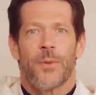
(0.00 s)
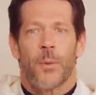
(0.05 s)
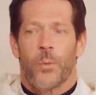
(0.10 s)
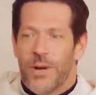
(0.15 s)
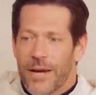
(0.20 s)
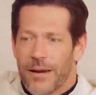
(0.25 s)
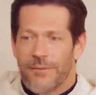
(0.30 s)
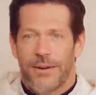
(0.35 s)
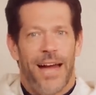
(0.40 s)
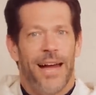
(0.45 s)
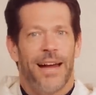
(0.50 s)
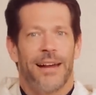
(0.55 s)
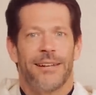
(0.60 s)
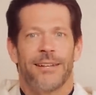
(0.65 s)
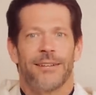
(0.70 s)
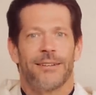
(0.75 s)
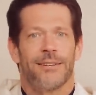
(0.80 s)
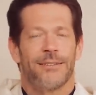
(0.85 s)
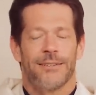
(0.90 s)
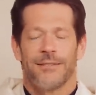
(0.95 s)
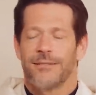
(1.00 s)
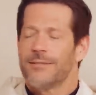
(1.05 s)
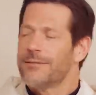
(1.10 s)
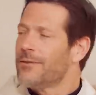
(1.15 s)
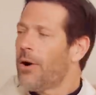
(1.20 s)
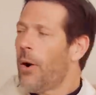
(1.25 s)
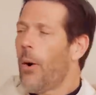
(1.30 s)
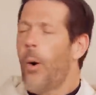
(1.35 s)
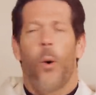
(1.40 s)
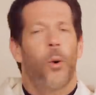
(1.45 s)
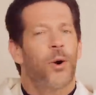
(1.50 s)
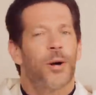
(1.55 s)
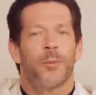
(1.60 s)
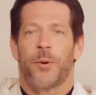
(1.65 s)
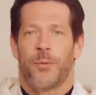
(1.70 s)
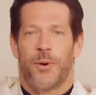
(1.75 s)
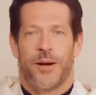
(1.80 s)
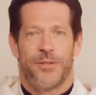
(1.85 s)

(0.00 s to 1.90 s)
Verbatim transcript: We have had horrible